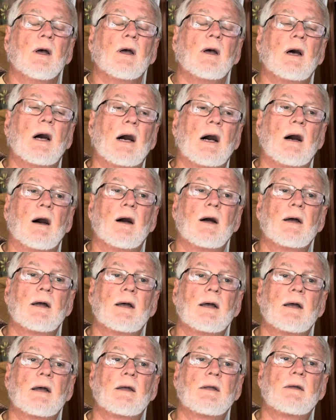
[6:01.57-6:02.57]
Uh,
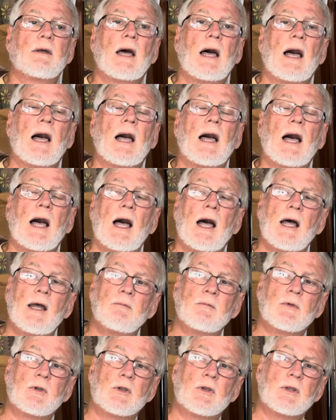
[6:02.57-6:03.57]

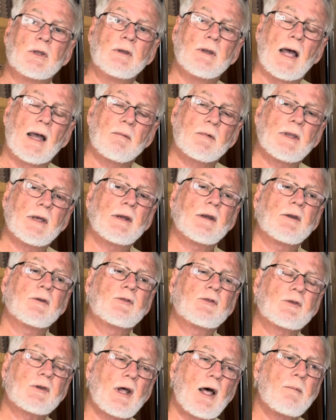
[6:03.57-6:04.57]
I'm going to
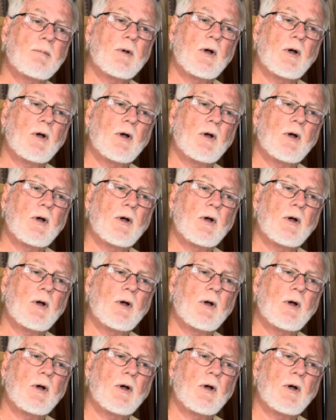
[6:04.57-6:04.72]
stop